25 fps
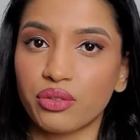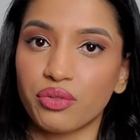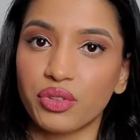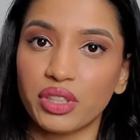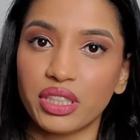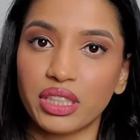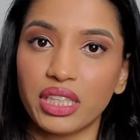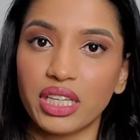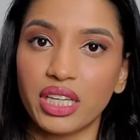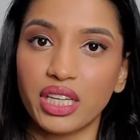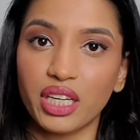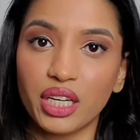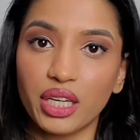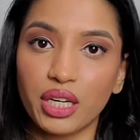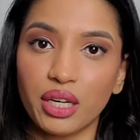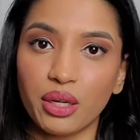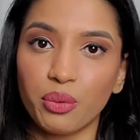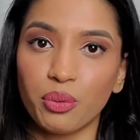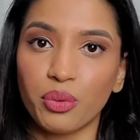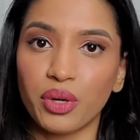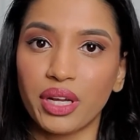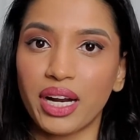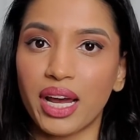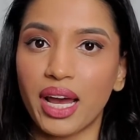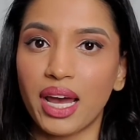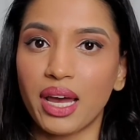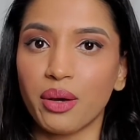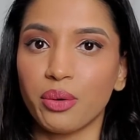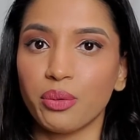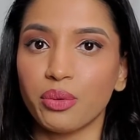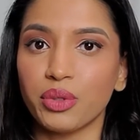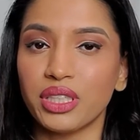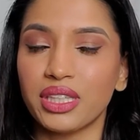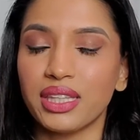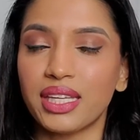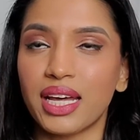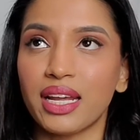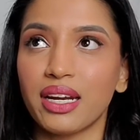really good when I
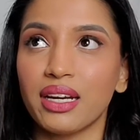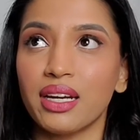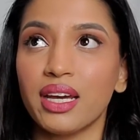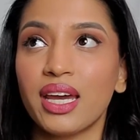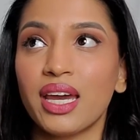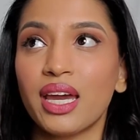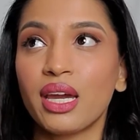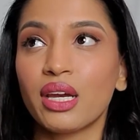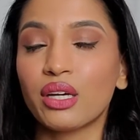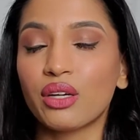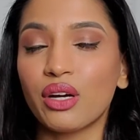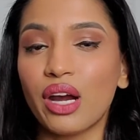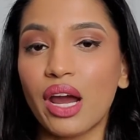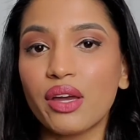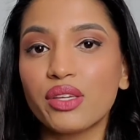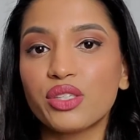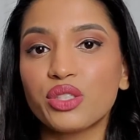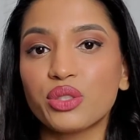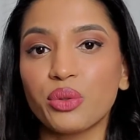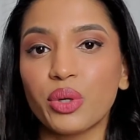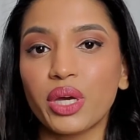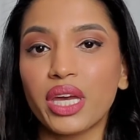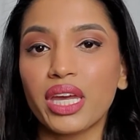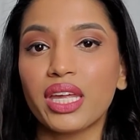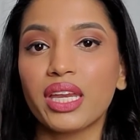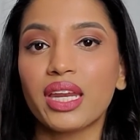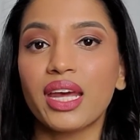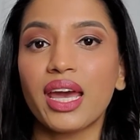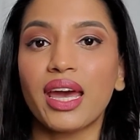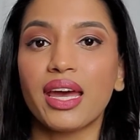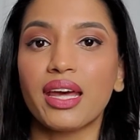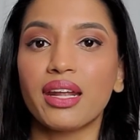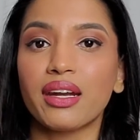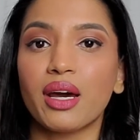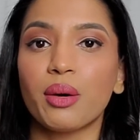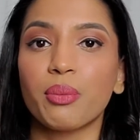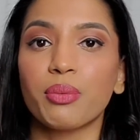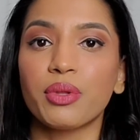would then graduate
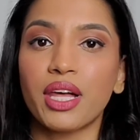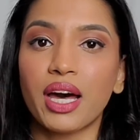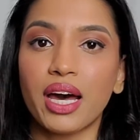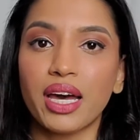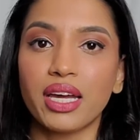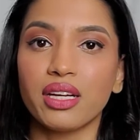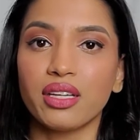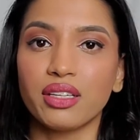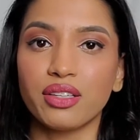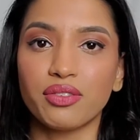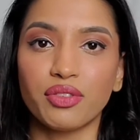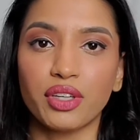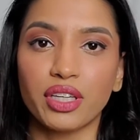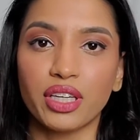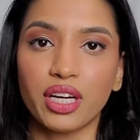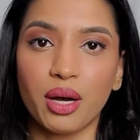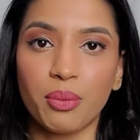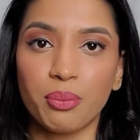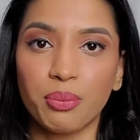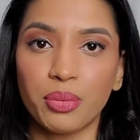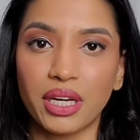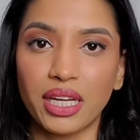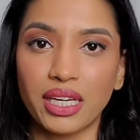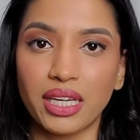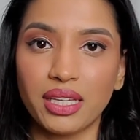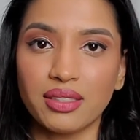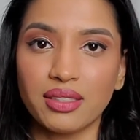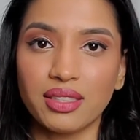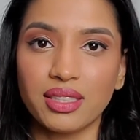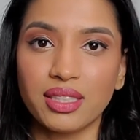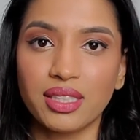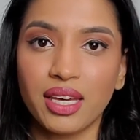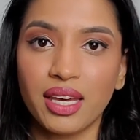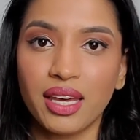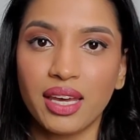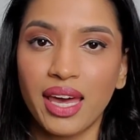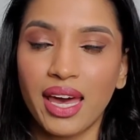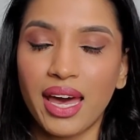and apply to different companies
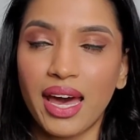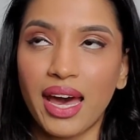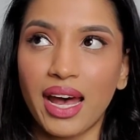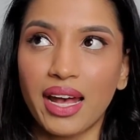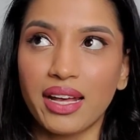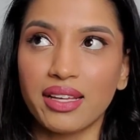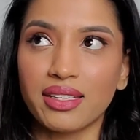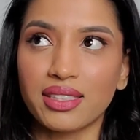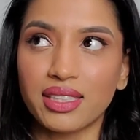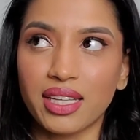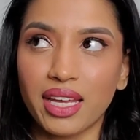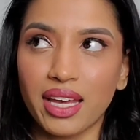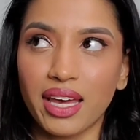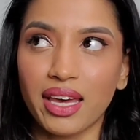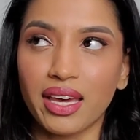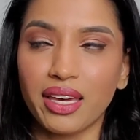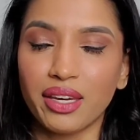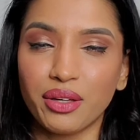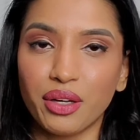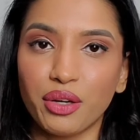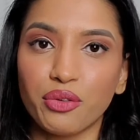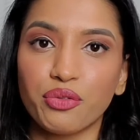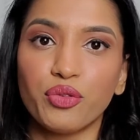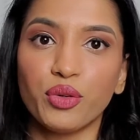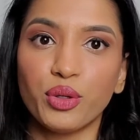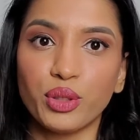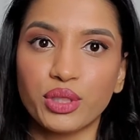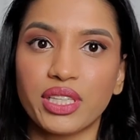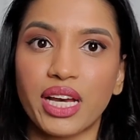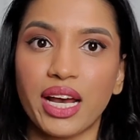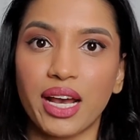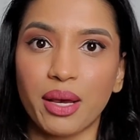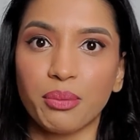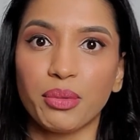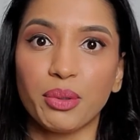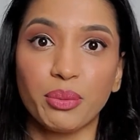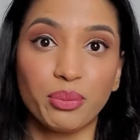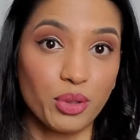as a, you know,
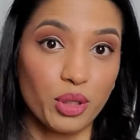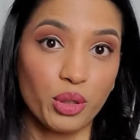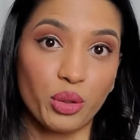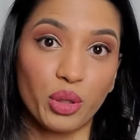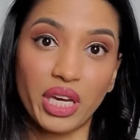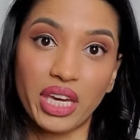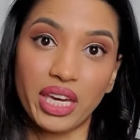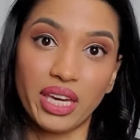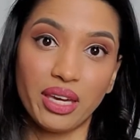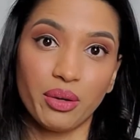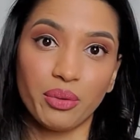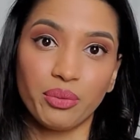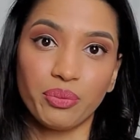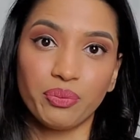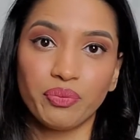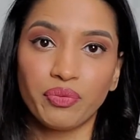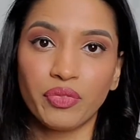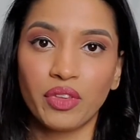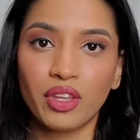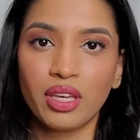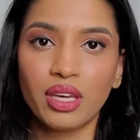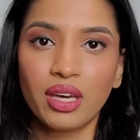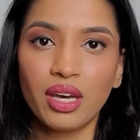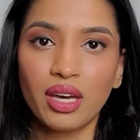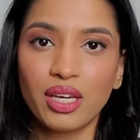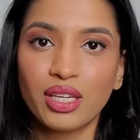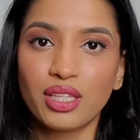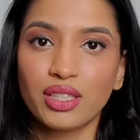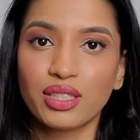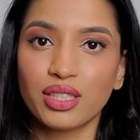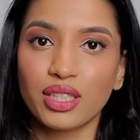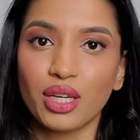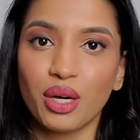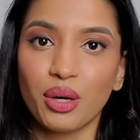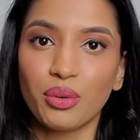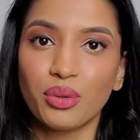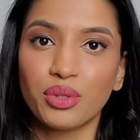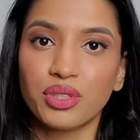full-time employee.
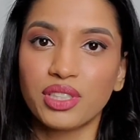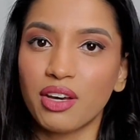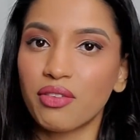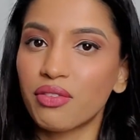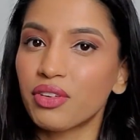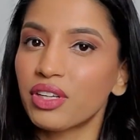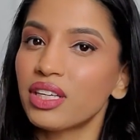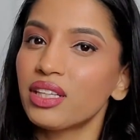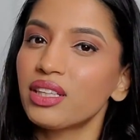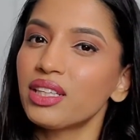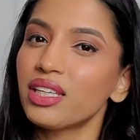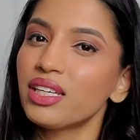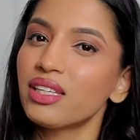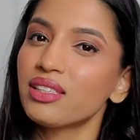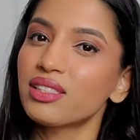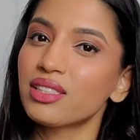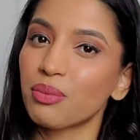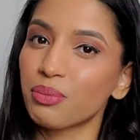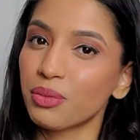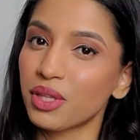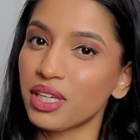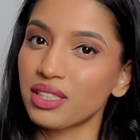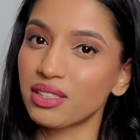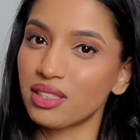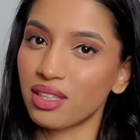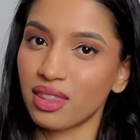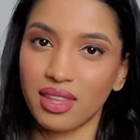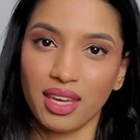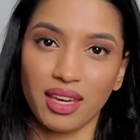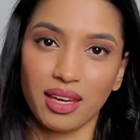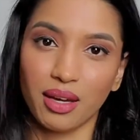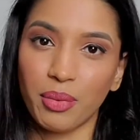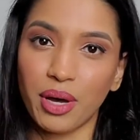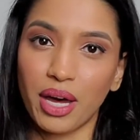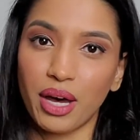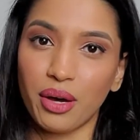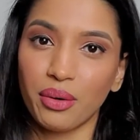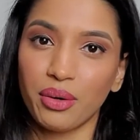So definitely some things to think
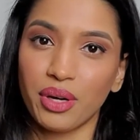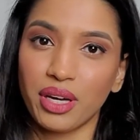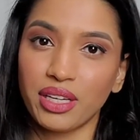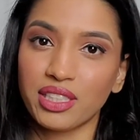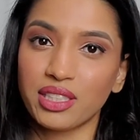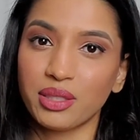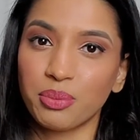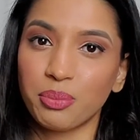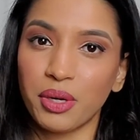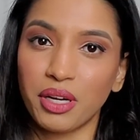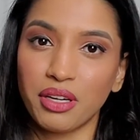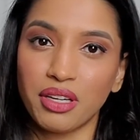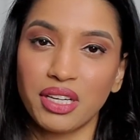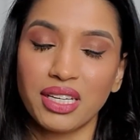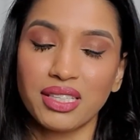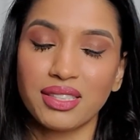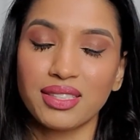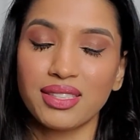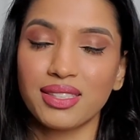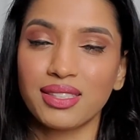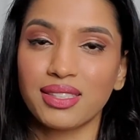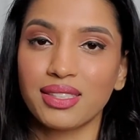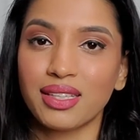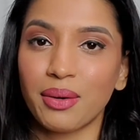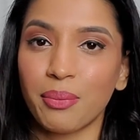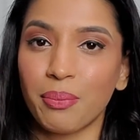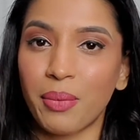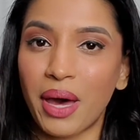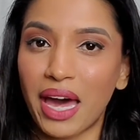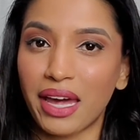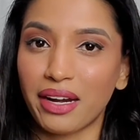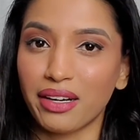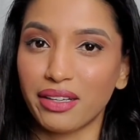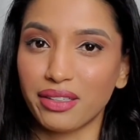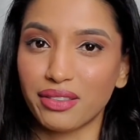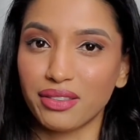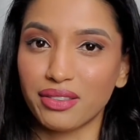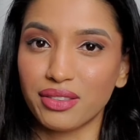about. Experience
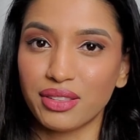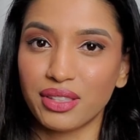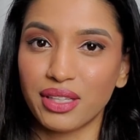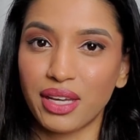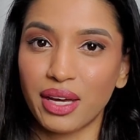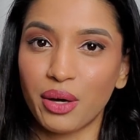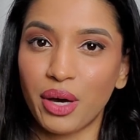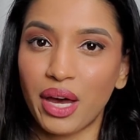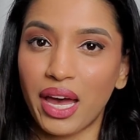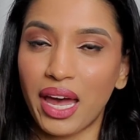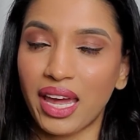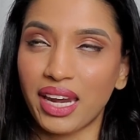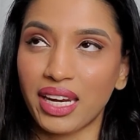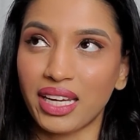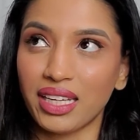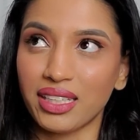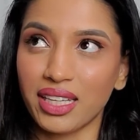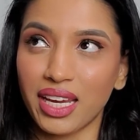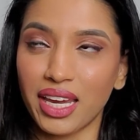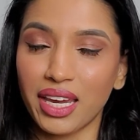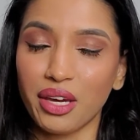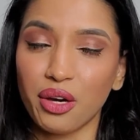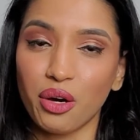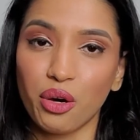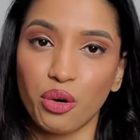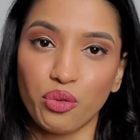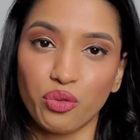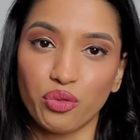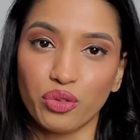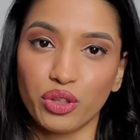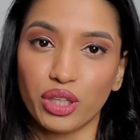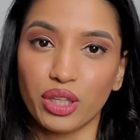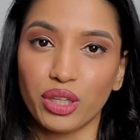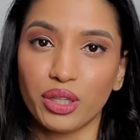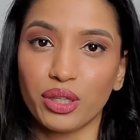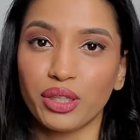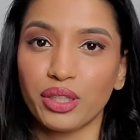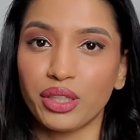matters any day
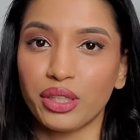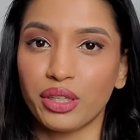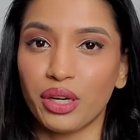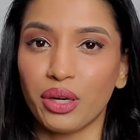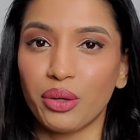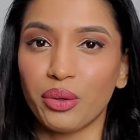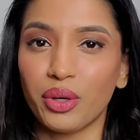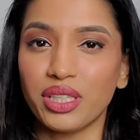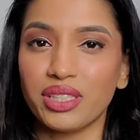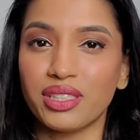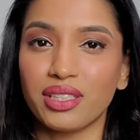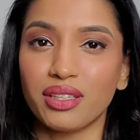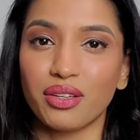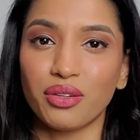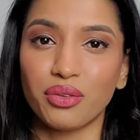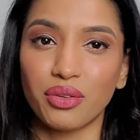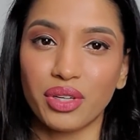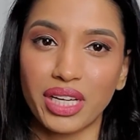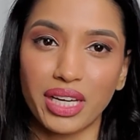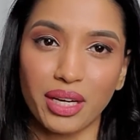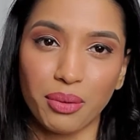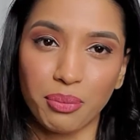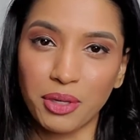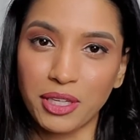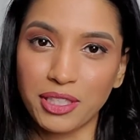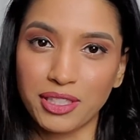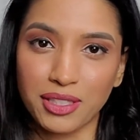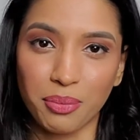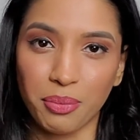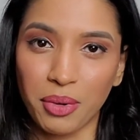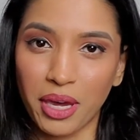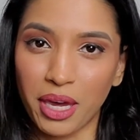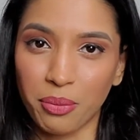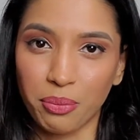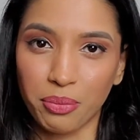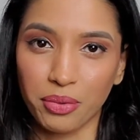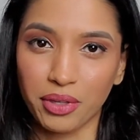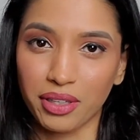over, you know, a degree, a piece of
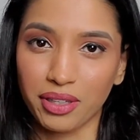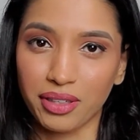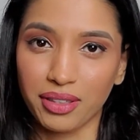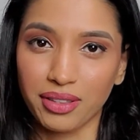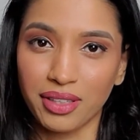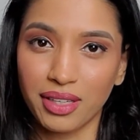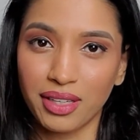paper.